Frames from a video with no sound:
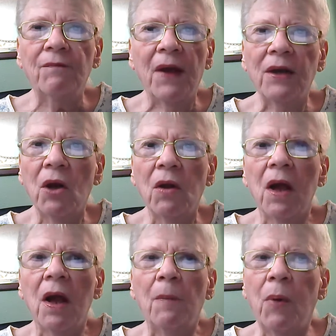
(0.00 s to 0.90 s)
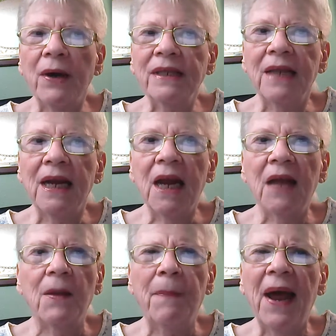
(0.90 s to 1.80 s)
fentanyl poisoning
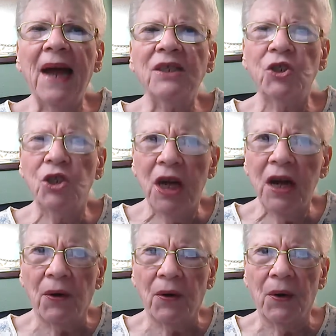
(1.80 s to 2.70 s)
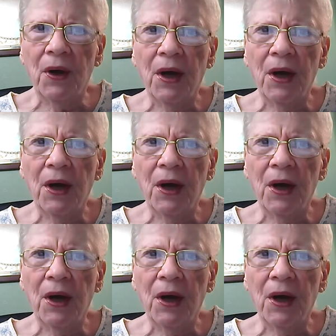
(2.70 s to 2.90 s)
in the past year